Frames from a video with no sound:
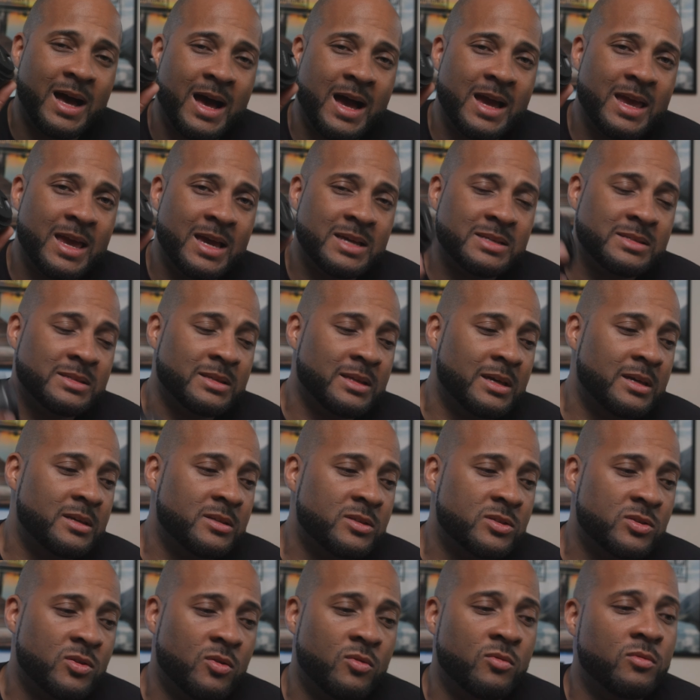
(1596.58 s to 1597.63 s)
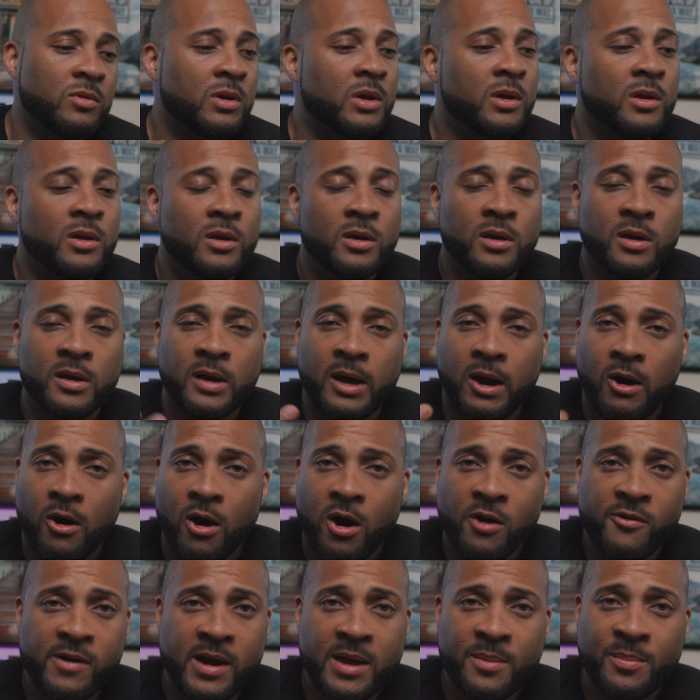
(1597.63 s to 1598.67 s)
an IS lens. So
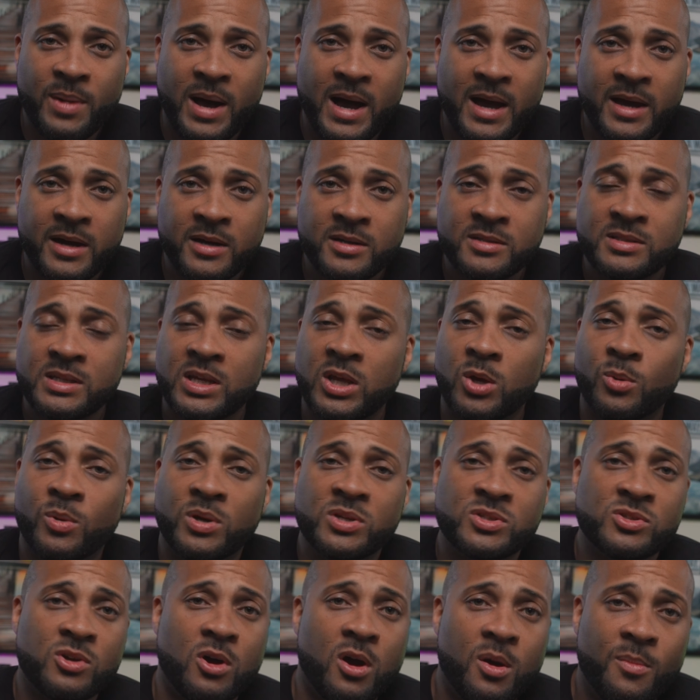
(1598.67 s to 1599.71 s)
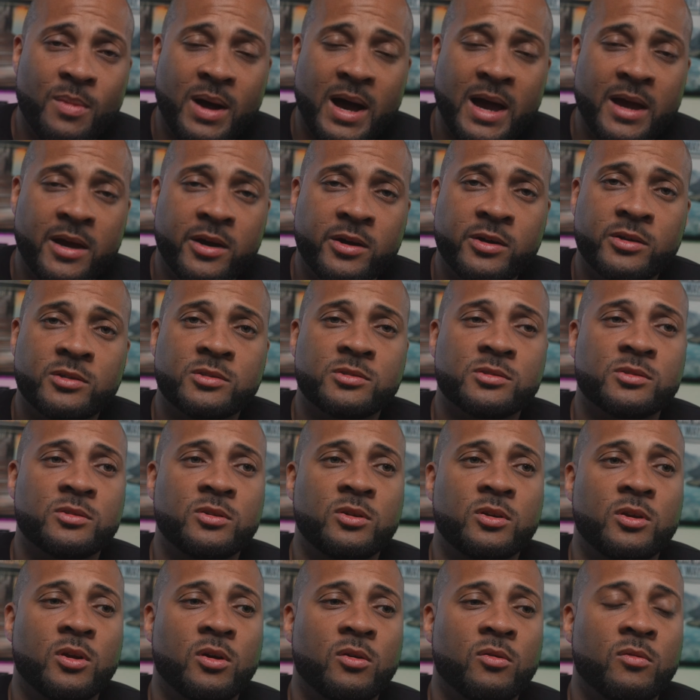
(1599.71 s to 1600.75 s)
R8 buyers, EOS R buyers,
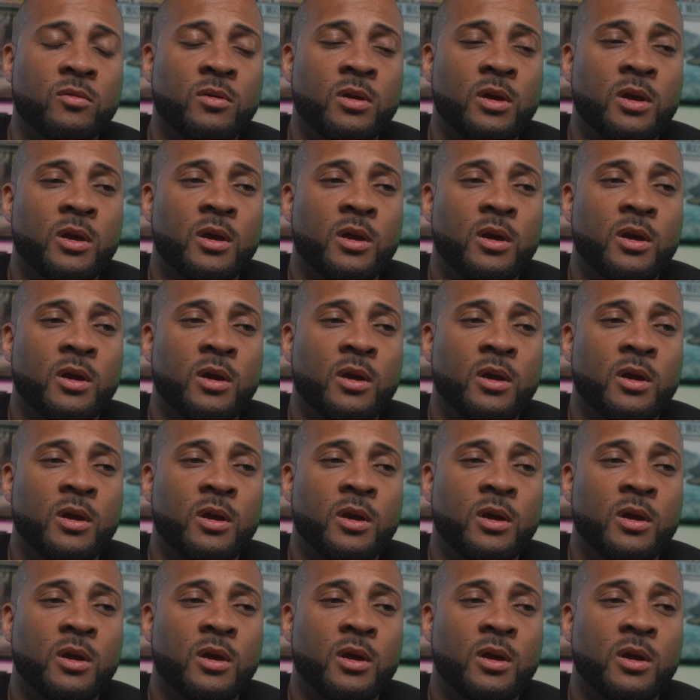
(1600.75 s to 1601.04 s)
you know,